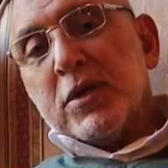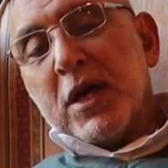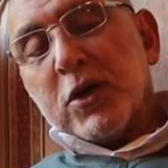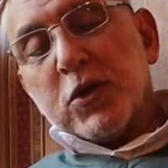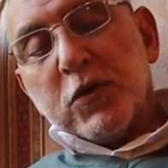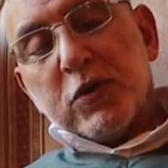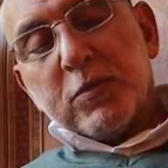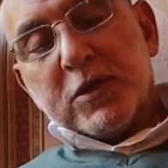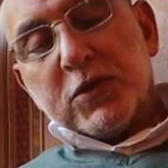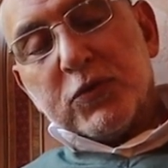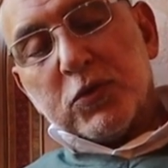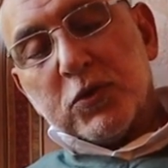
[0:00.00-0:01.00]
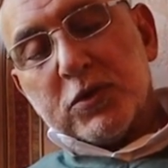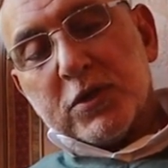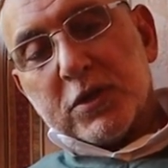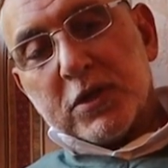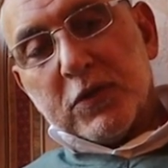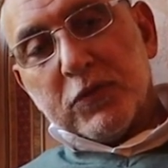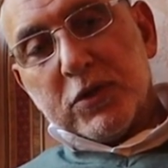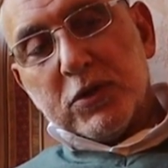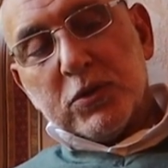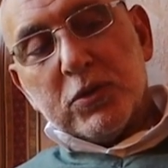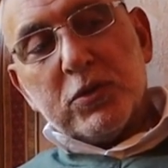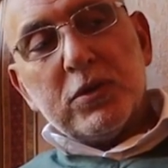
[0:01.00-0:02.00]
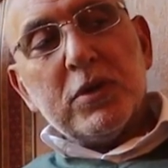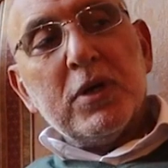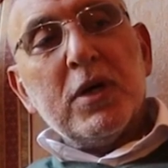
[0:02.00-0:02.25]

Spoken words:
Thank you very much for watching the video,